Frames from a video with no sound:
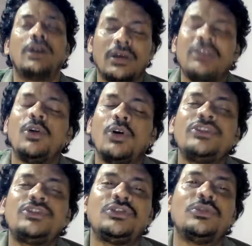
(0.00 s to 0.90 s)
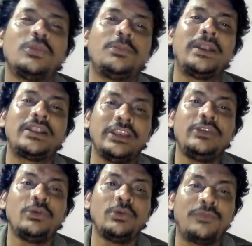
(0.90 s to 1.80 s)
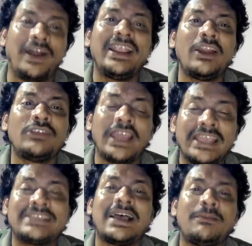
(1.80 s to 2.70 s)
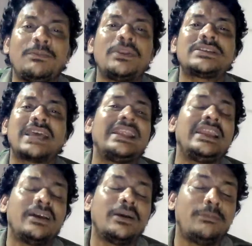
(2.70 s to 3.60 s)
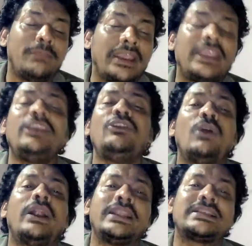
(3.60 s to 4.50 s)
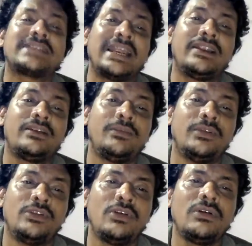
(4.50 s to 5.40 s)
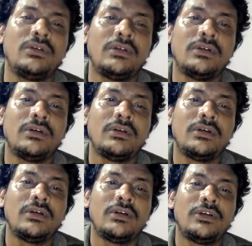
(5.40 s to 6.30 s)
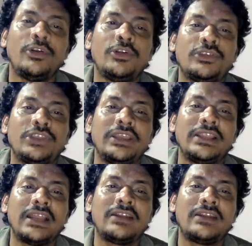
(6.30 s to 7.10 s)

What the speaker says: No issue, but you find out the examples are making you understandable, no? Don't you think that?